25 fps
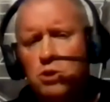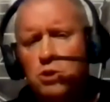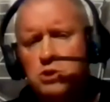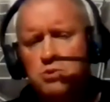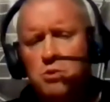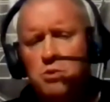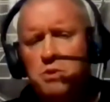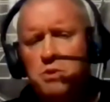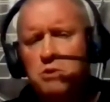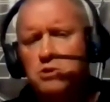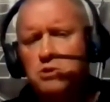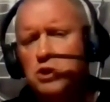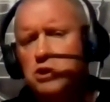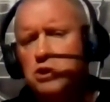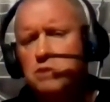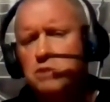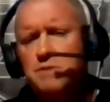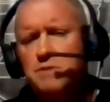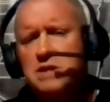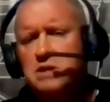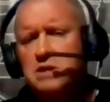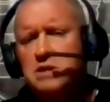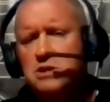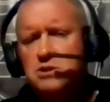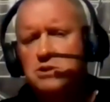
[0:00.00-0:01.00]
when we were talking
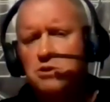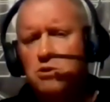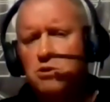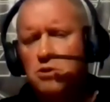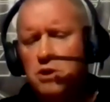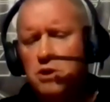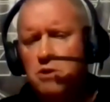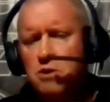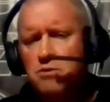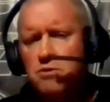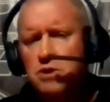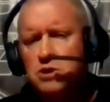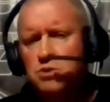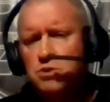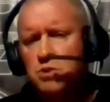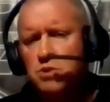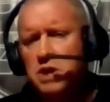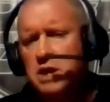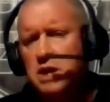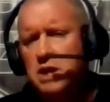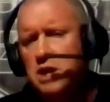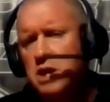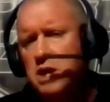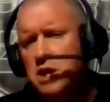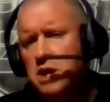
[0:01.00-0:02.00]
about this earlier this week,
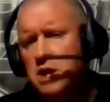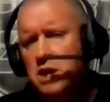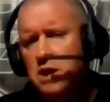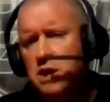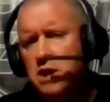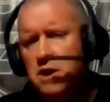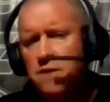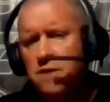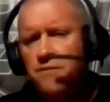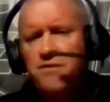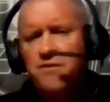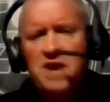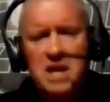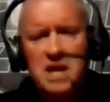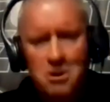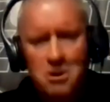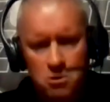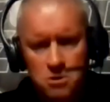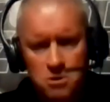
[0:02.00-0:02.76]
fear.